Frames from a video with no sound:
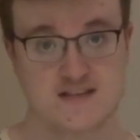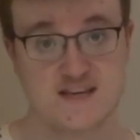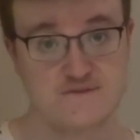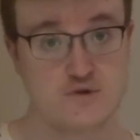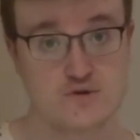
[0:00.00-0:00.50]

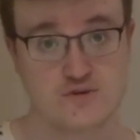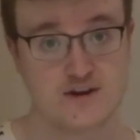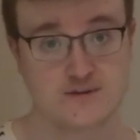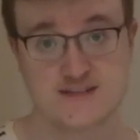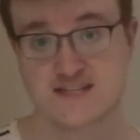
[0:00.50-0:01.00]
See if you
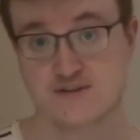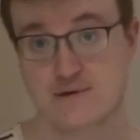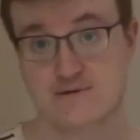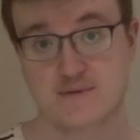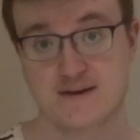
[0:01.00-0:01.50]
agree or
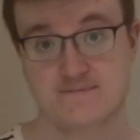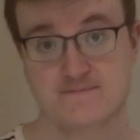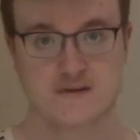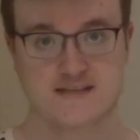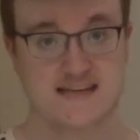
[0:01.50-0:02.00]
disagree with me.
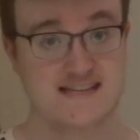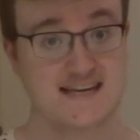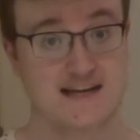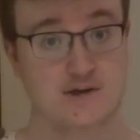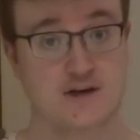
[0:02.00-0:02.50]
So let's
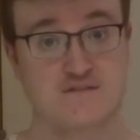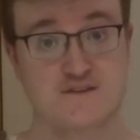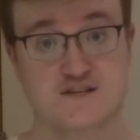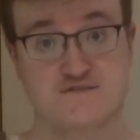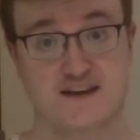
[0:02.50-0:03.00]
take a look at our
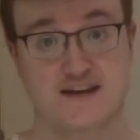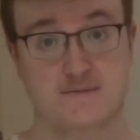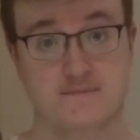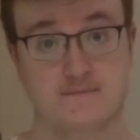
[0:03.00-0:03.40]
first figure.